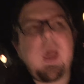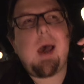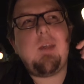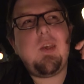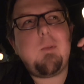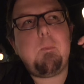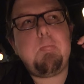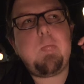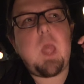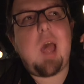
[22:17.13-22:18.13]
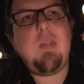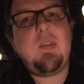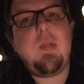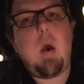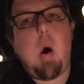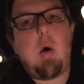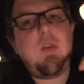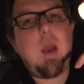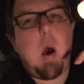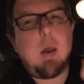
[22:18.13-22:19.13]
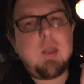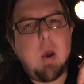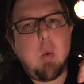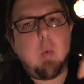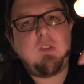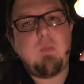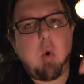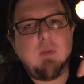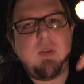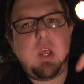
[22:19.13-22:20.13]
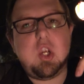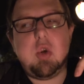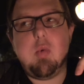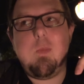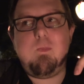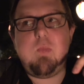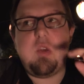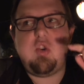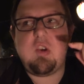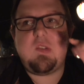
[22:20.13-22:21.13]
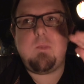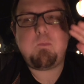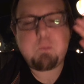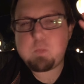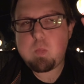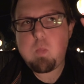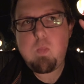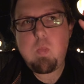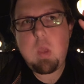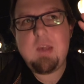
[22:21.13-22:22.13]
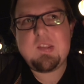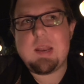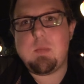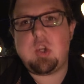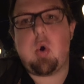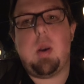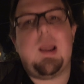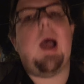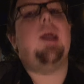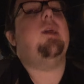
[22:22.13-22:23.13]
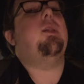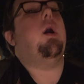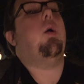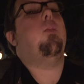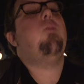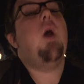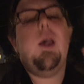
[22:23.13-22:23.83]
Yeah, I think all the audio was more of an issue than just his animatronic hiding there. Yeah.